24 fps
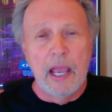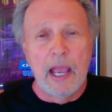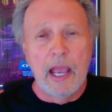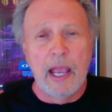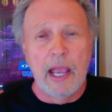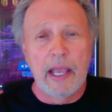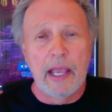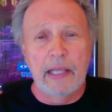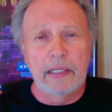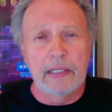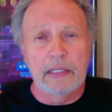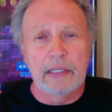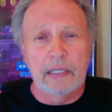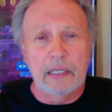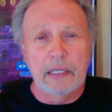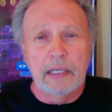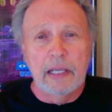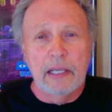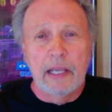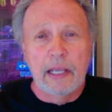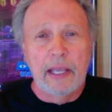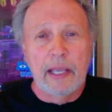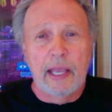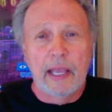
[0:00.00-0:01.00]
And
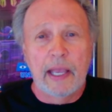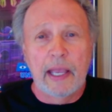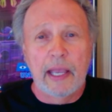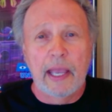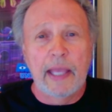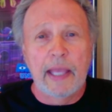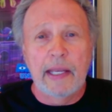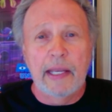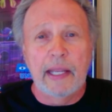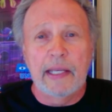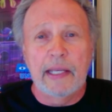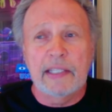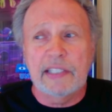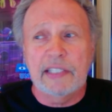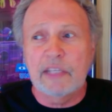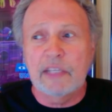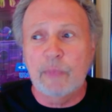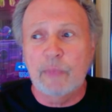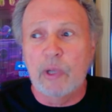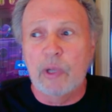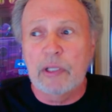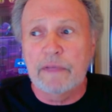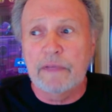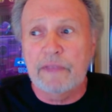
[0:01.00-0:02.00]
and, and he said,
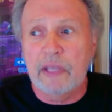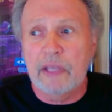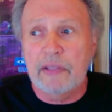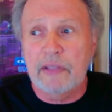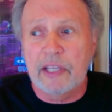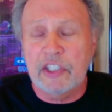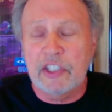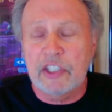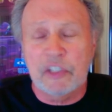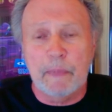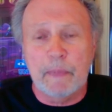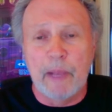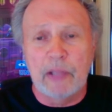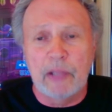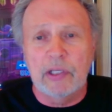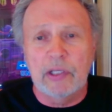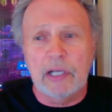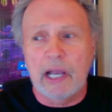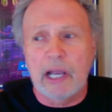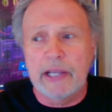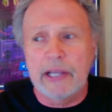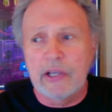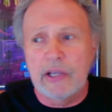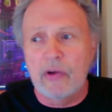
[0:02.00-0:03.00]
well, if they, they smell the
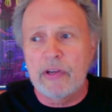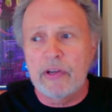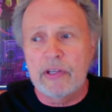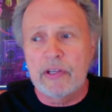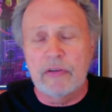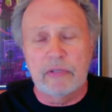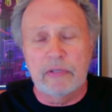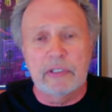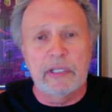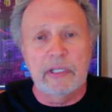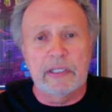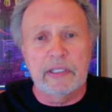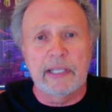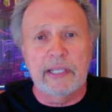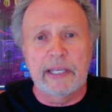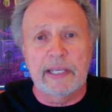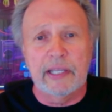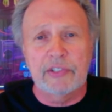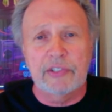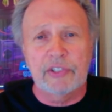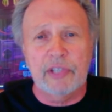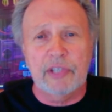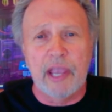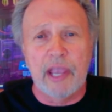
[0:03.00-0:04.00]
coyote urine, they, they
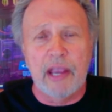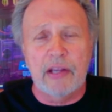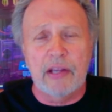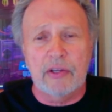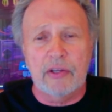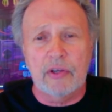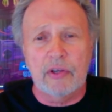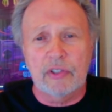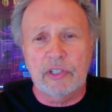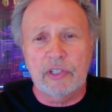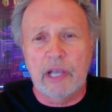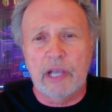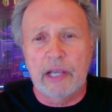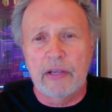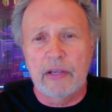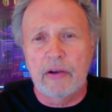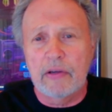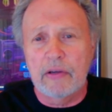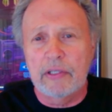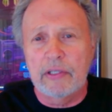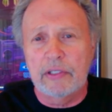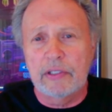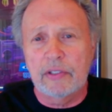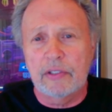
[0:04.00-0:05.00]
get scared because
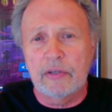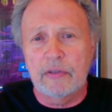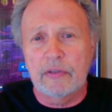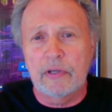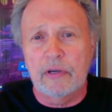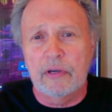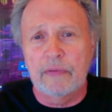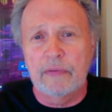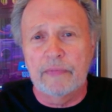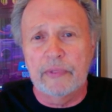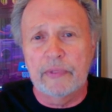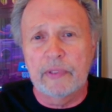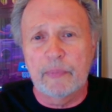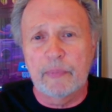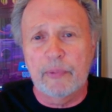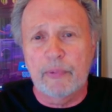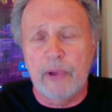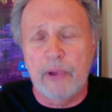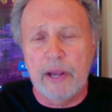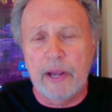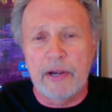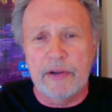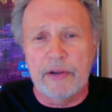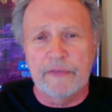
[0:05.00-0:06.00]
coyotes are a real
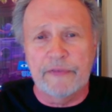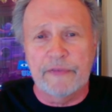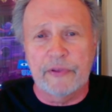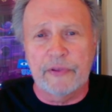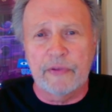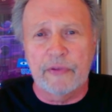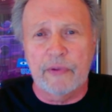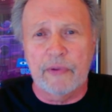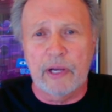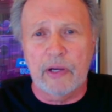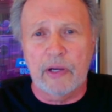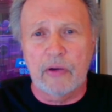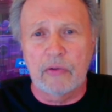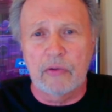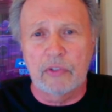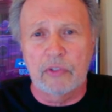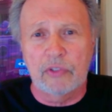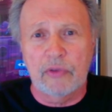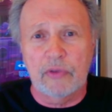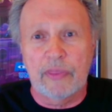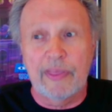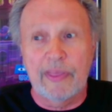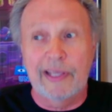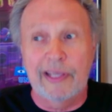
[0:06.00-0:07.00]
predator for the
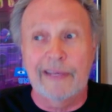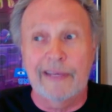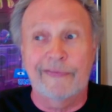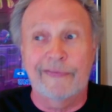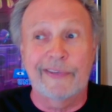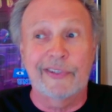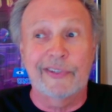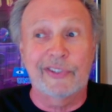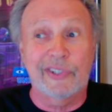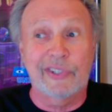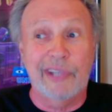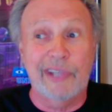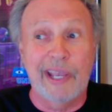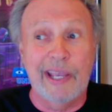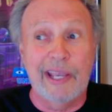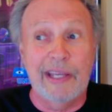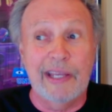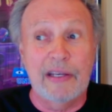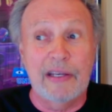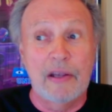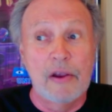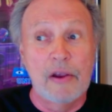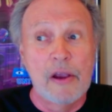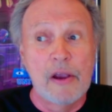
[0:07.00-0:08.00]
raccoons. So I think if they're
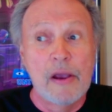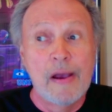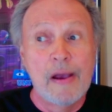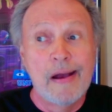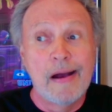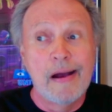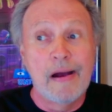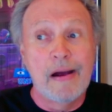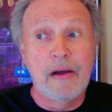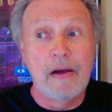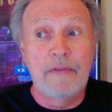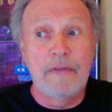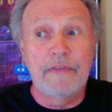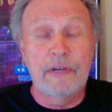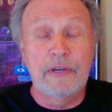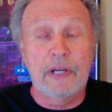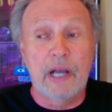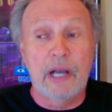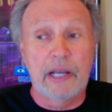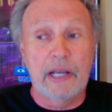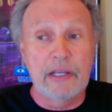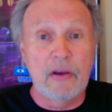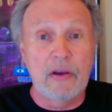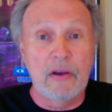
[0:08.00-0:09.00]
scared of a
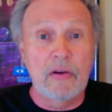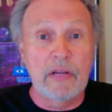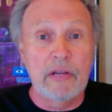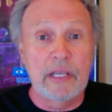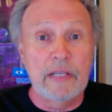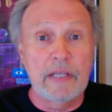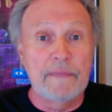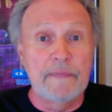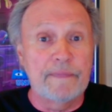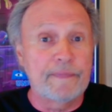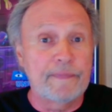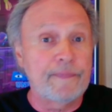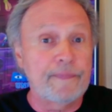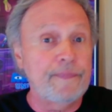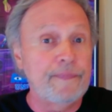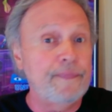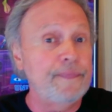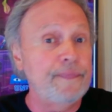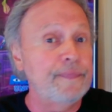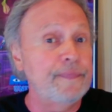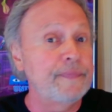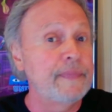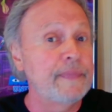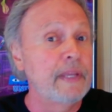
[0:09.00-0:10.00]
coyote,
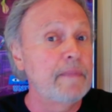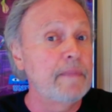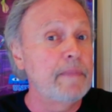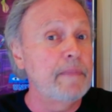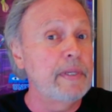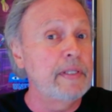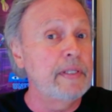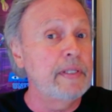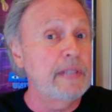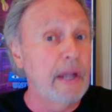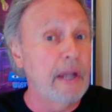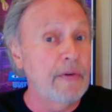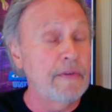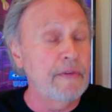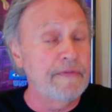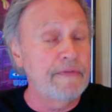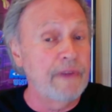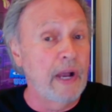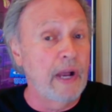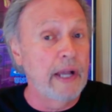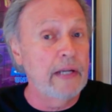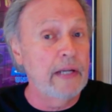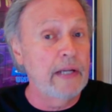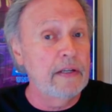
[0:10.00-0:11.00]
they'd be
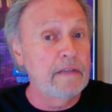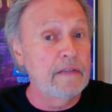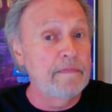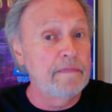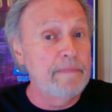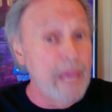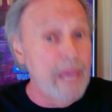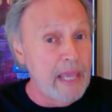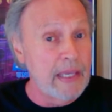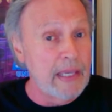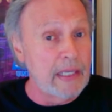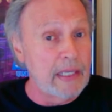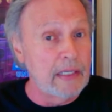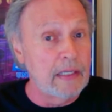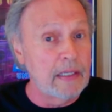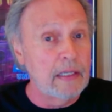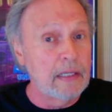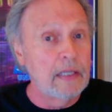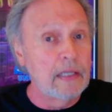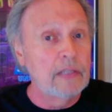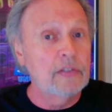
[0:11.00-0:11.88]
terrified of me.